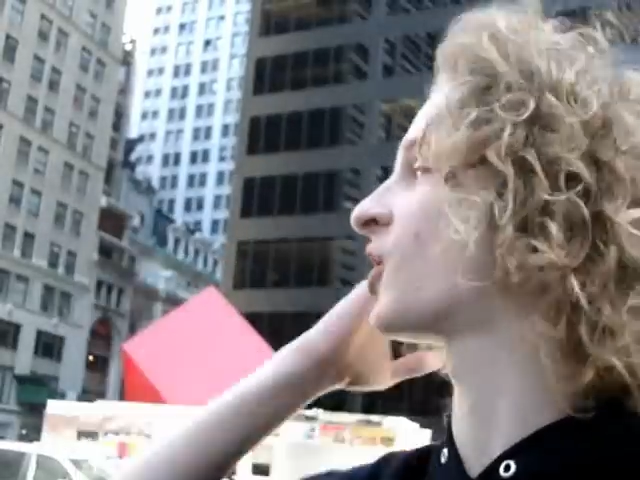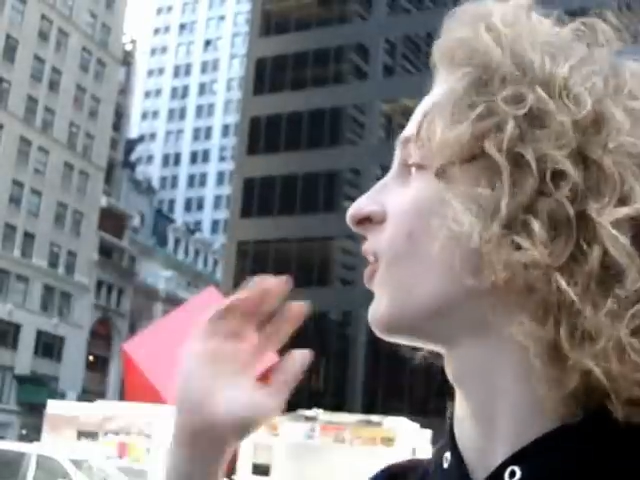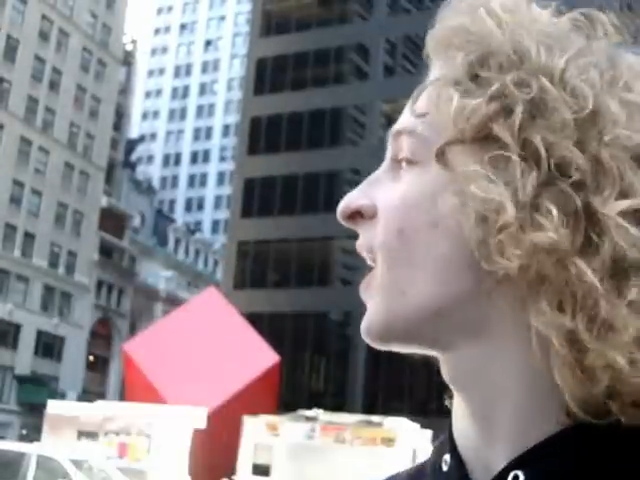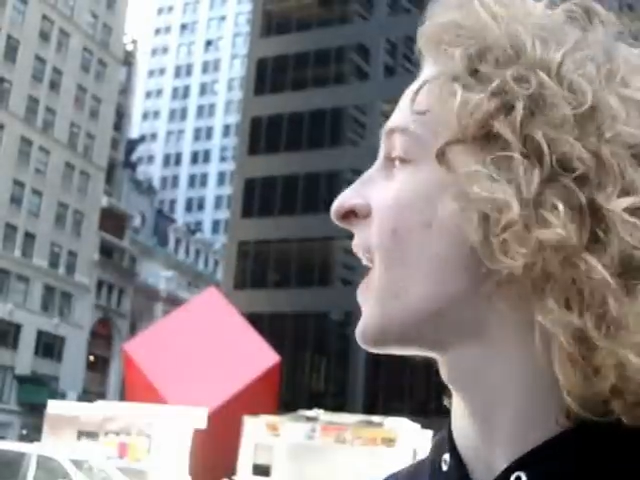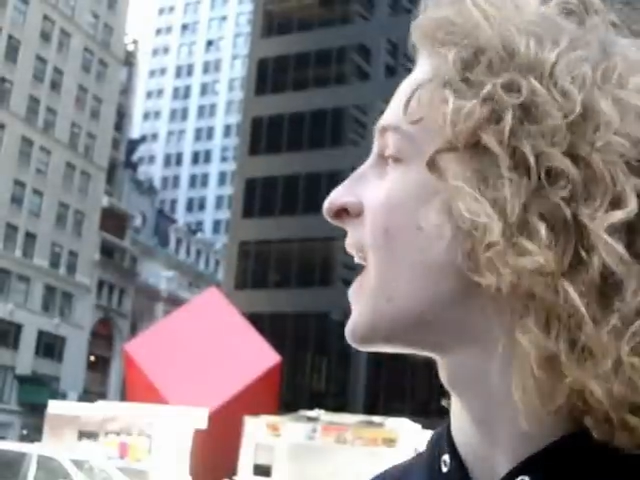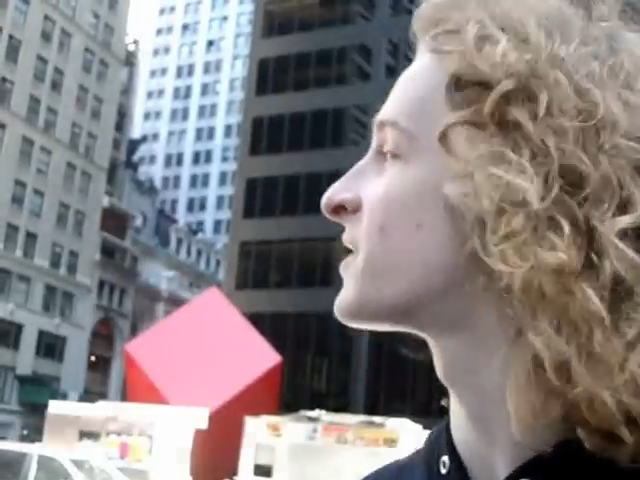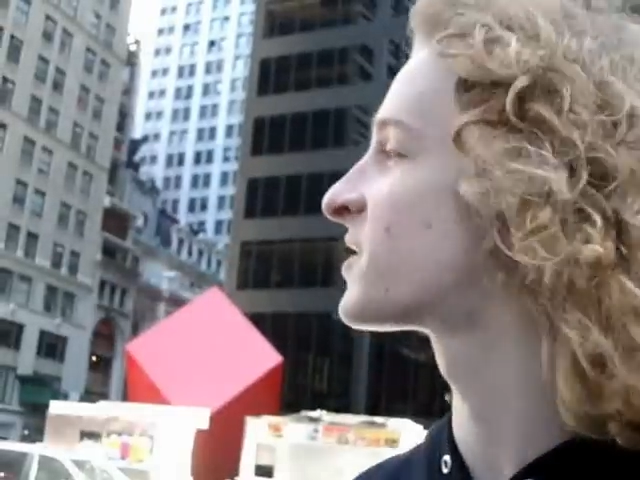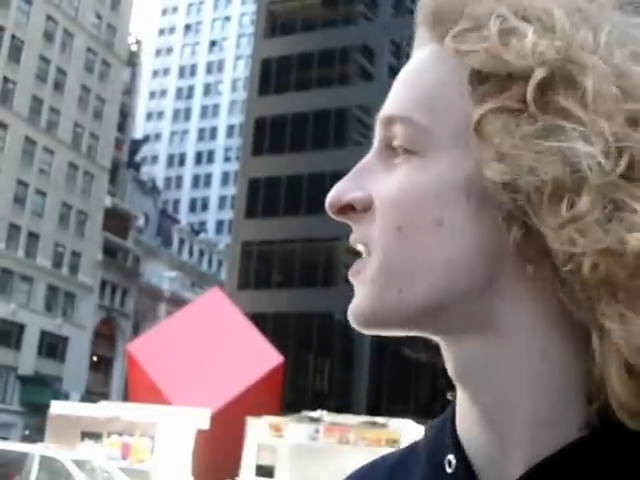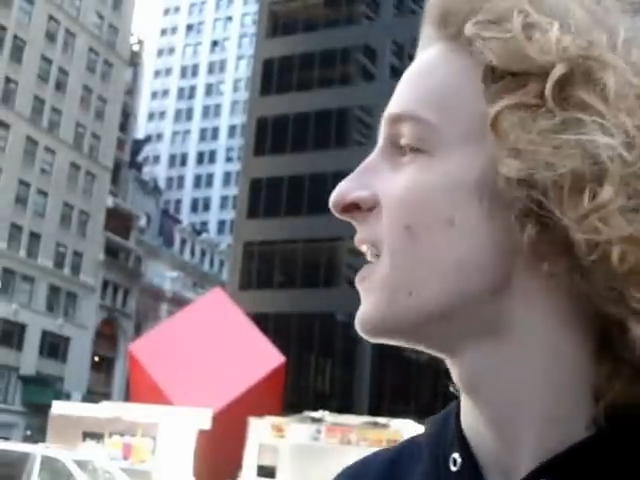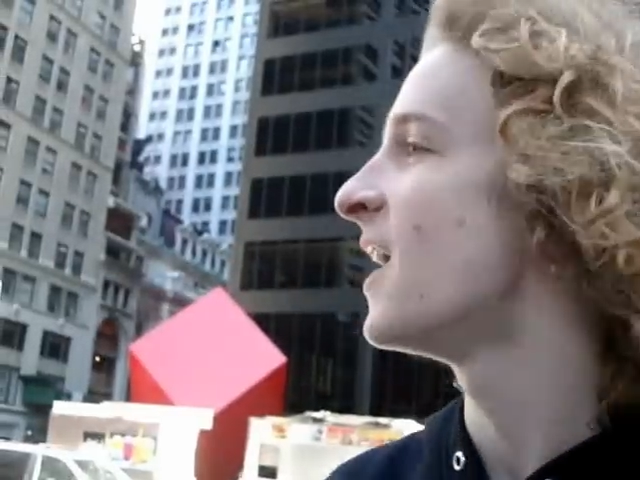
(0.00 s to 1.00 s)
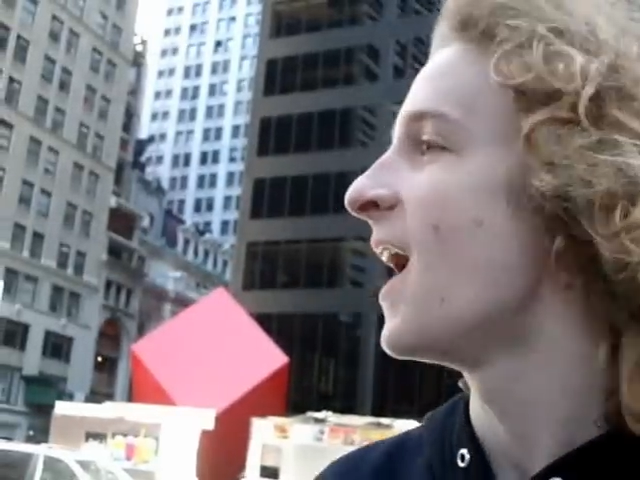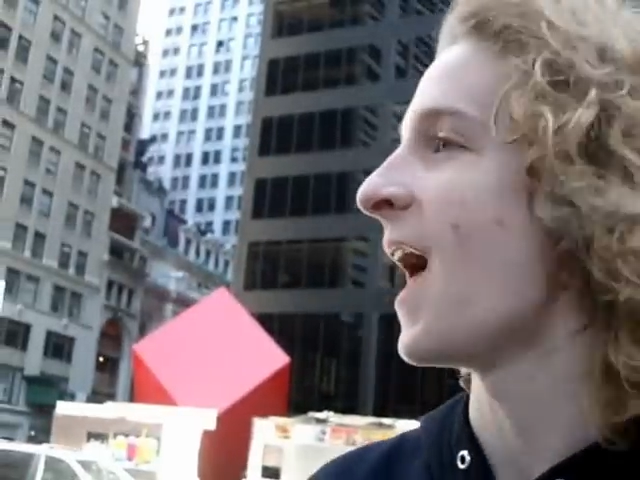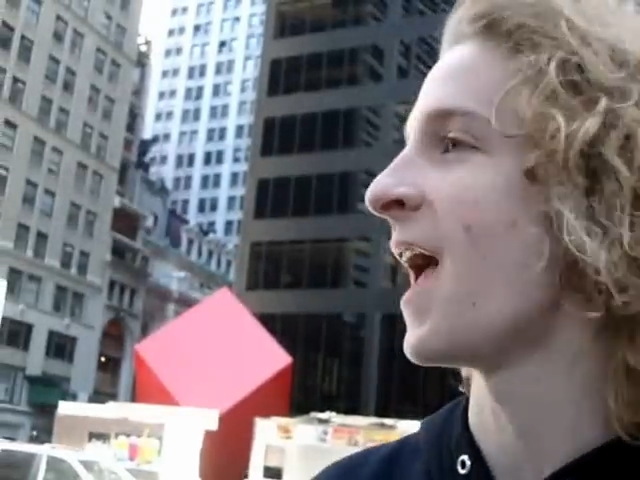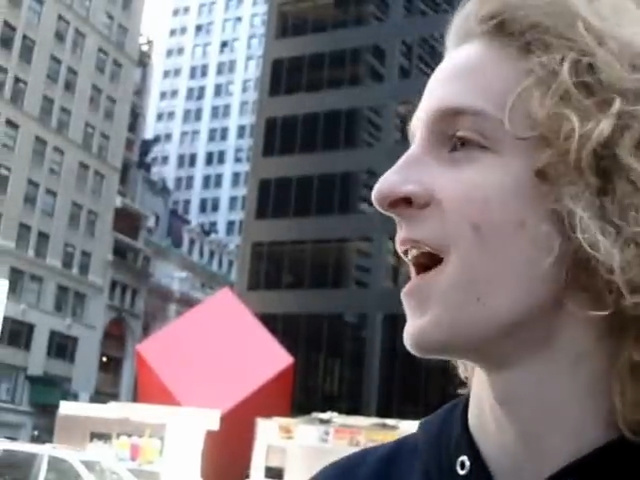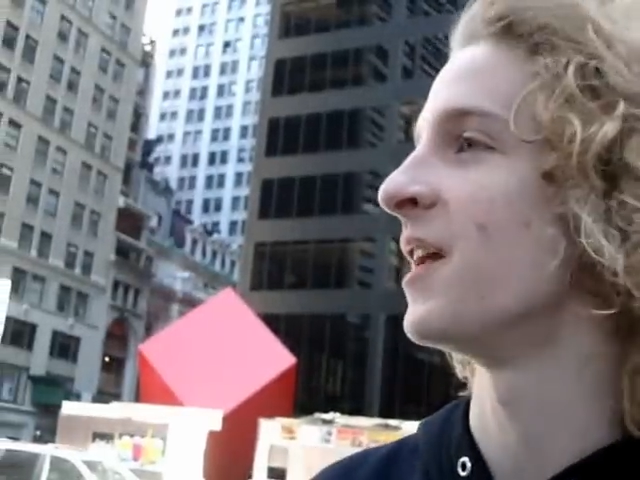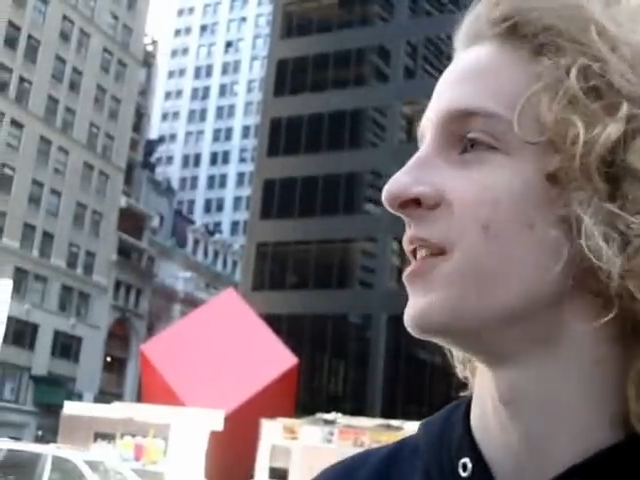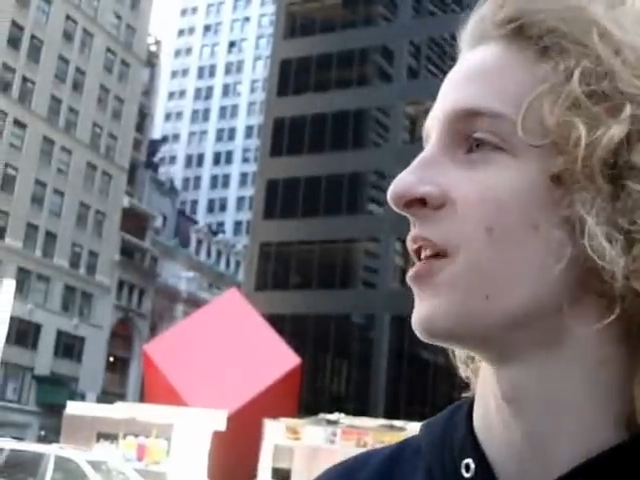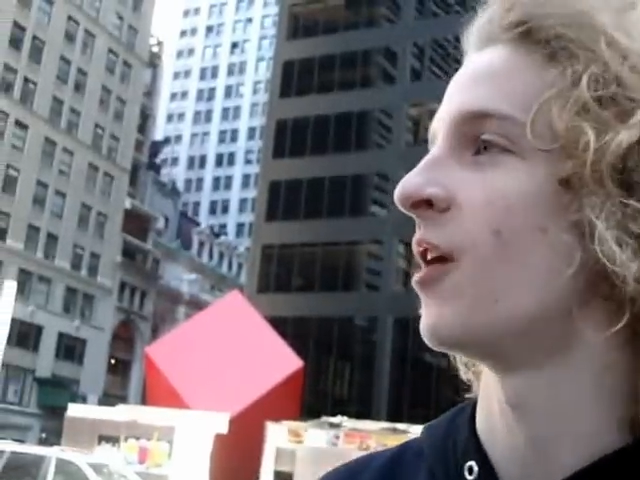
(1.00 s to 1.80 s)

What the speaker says: the glass. And